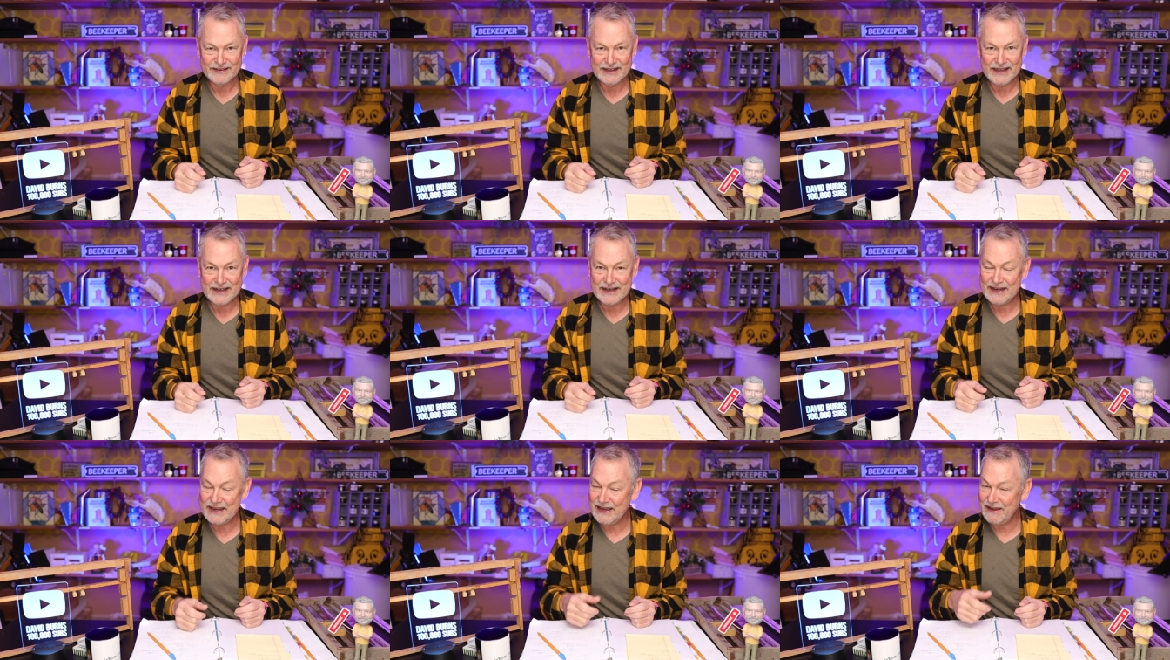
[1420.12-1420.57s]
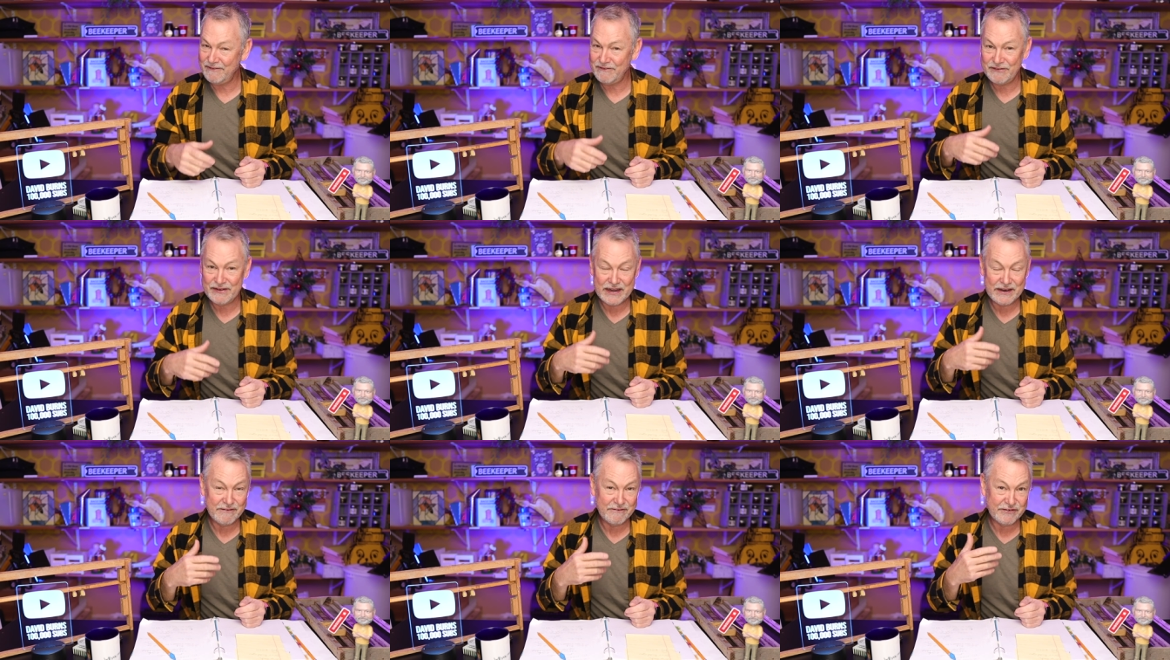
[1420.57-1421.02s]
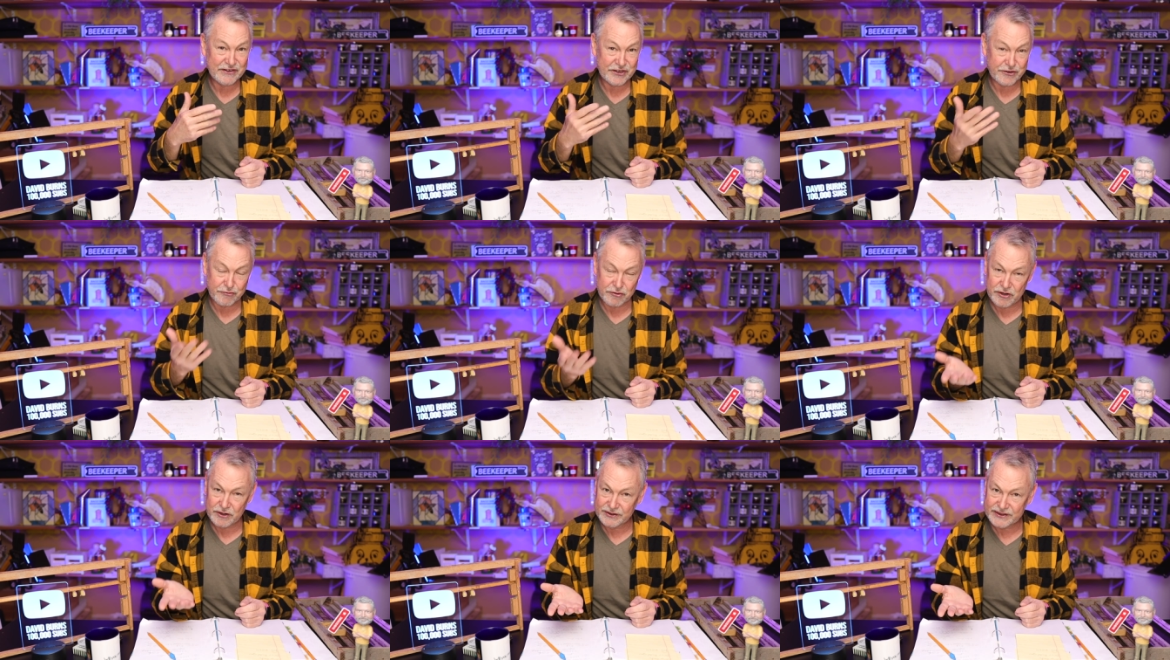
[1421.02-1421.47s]
And if, and if, it's
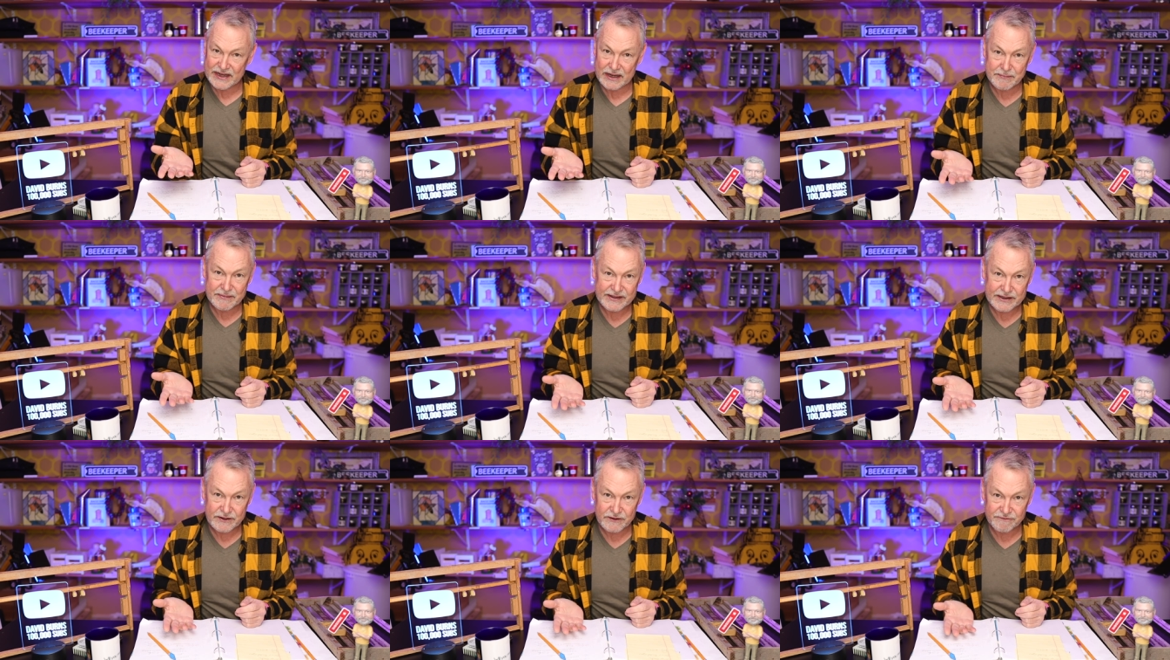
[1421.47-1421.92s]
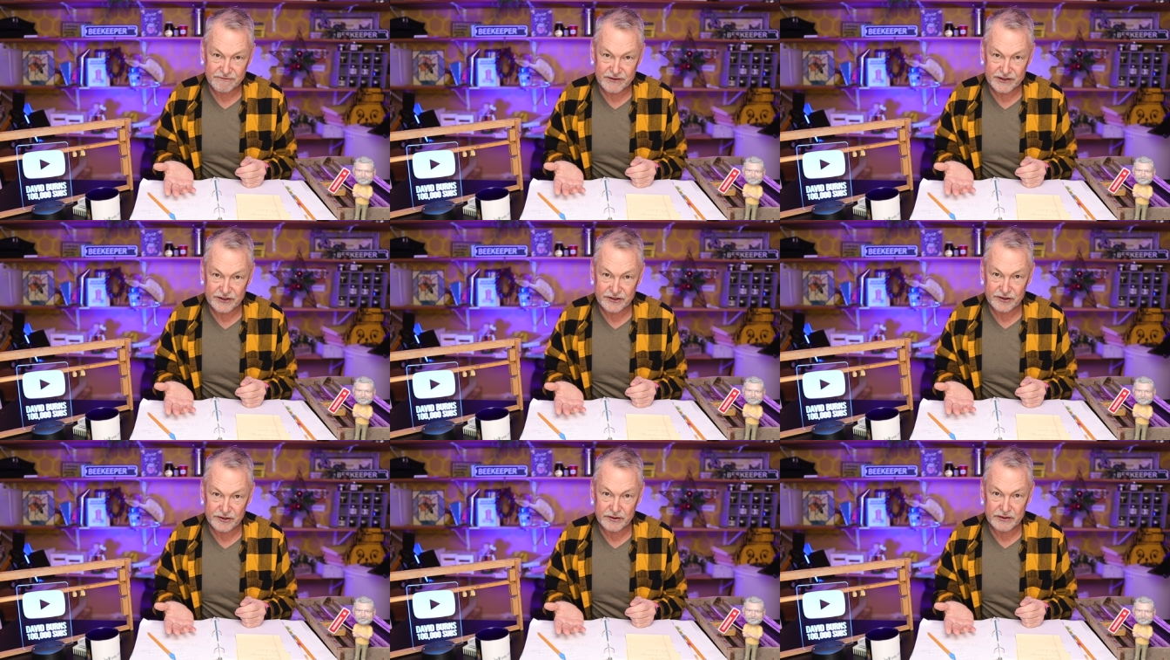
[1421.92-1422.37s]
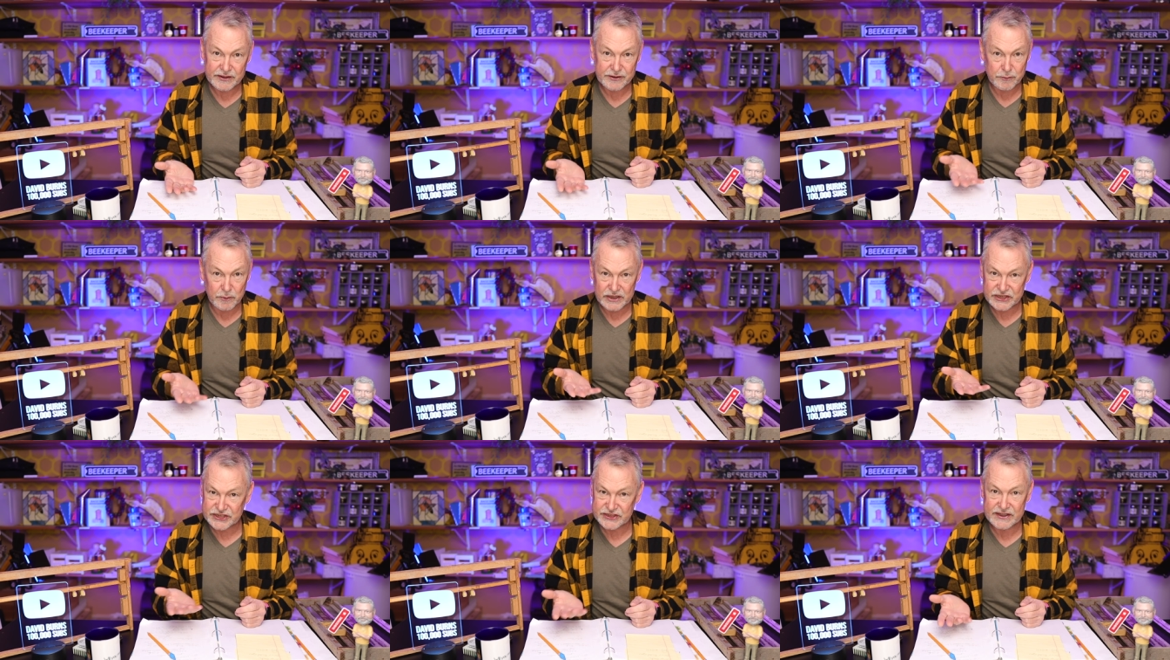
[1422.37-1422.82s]
the wrong time of the year for you,
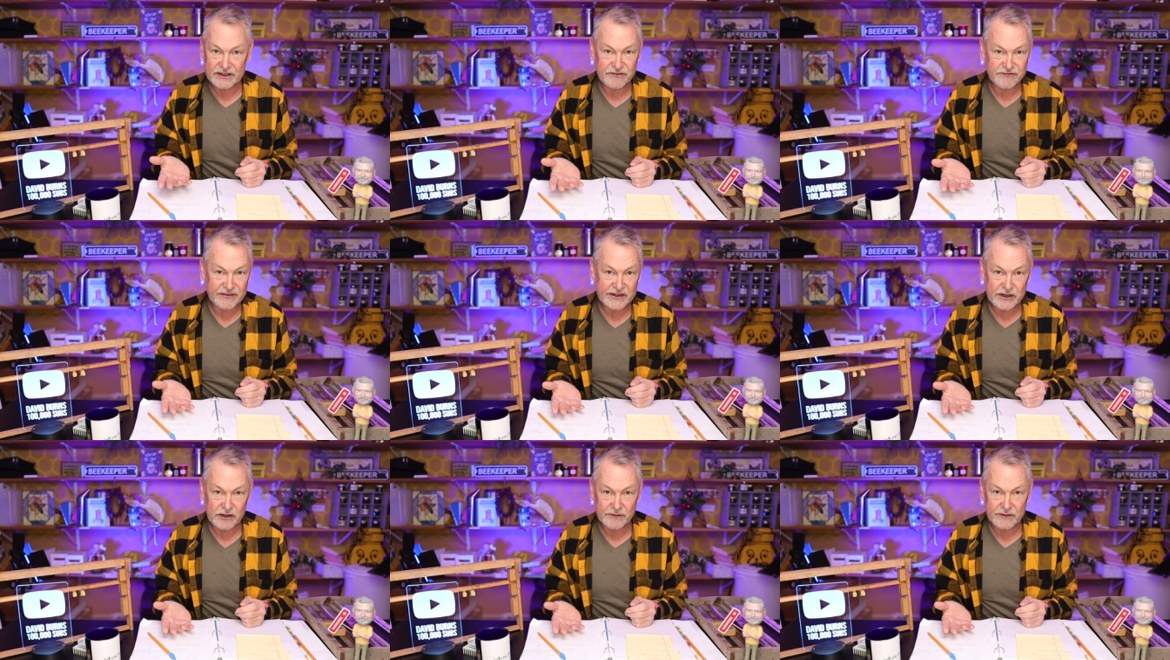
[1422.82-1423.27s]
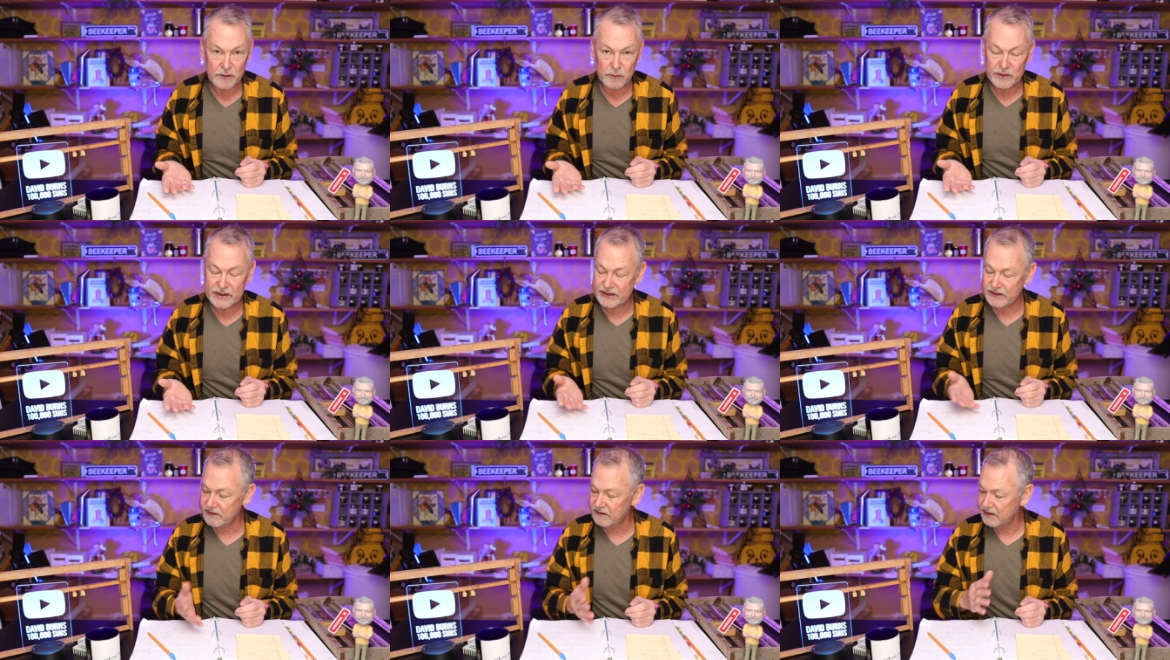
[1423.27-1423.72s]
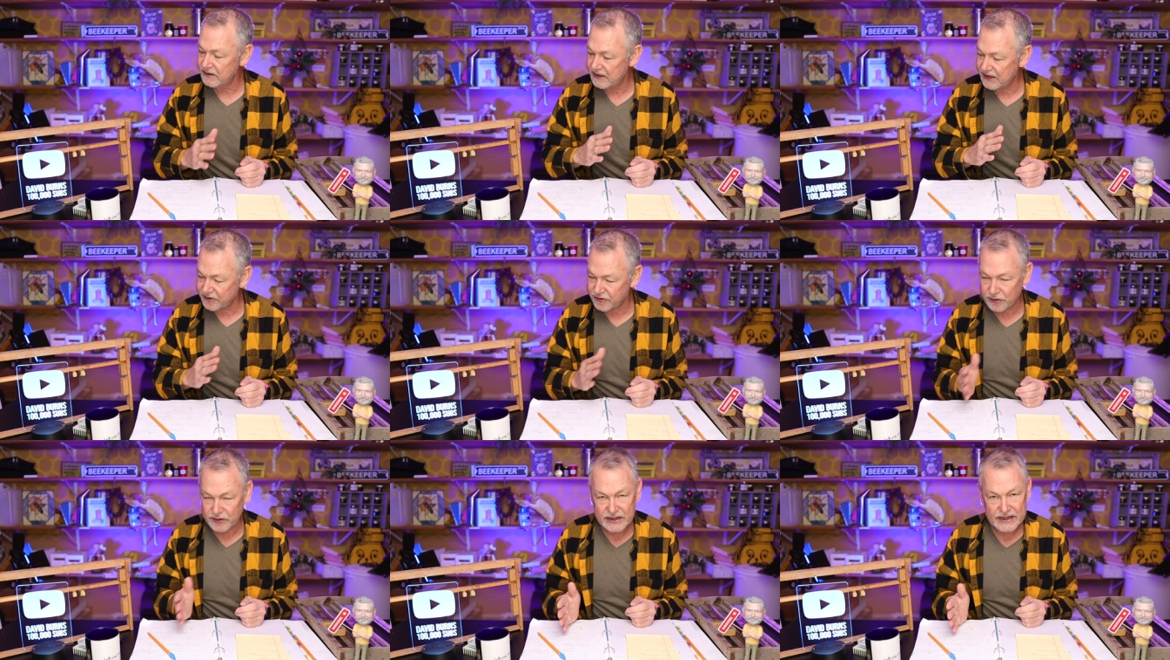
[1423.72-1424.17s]
you're watching this video in the winter,
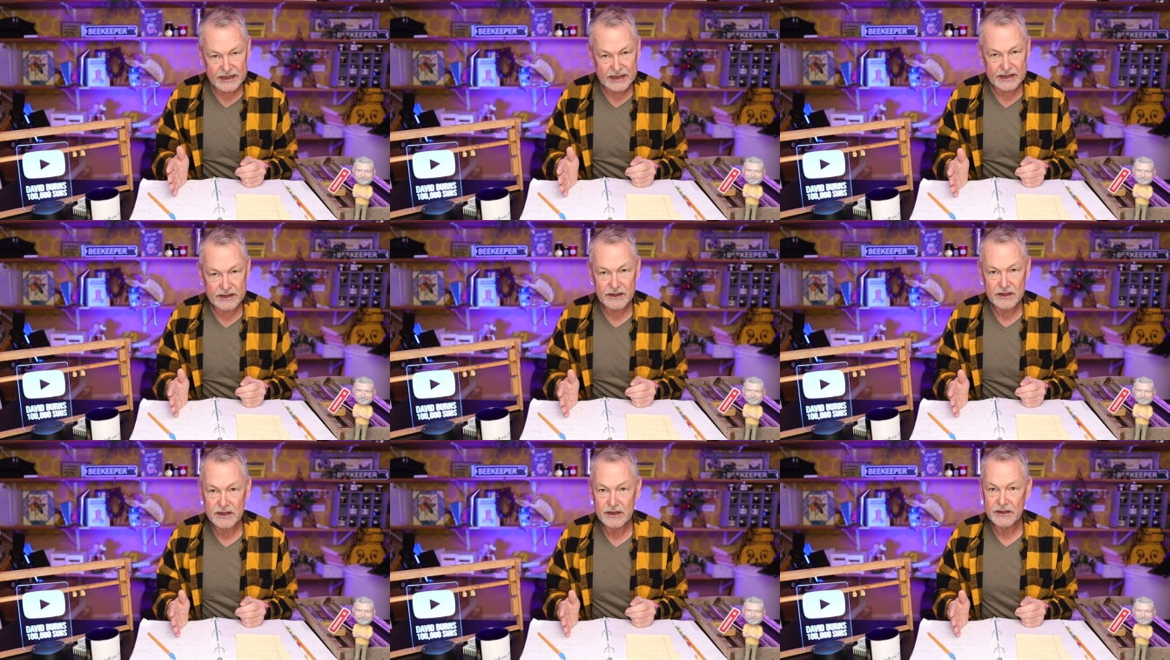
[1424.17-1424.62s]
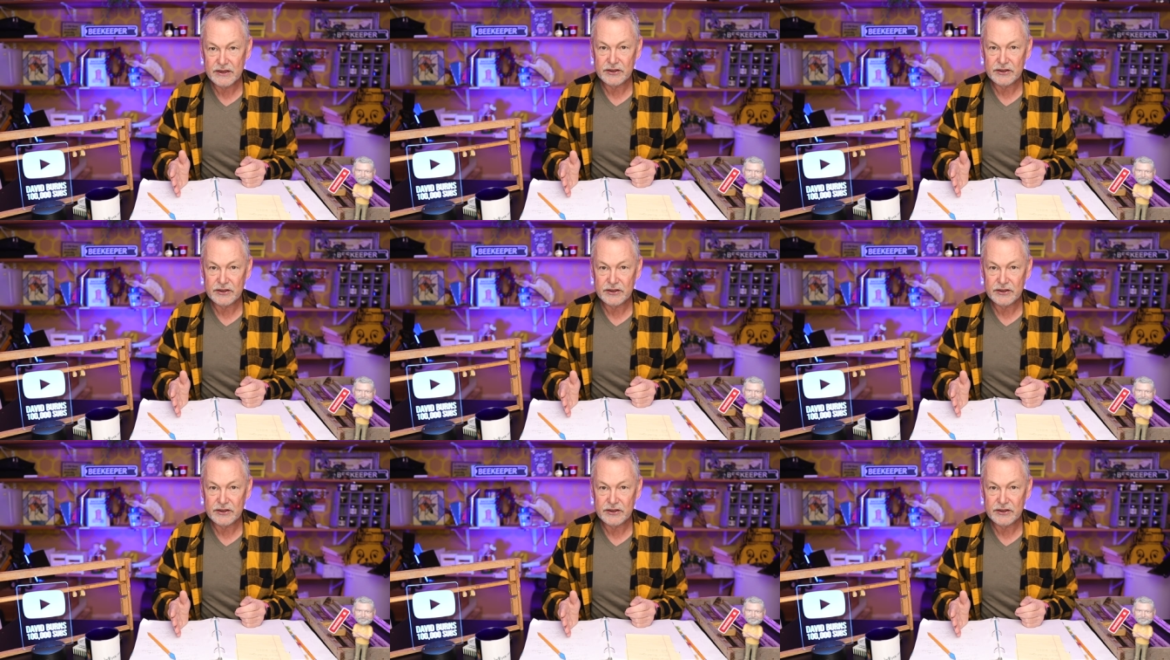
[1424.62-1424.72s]
that's okay.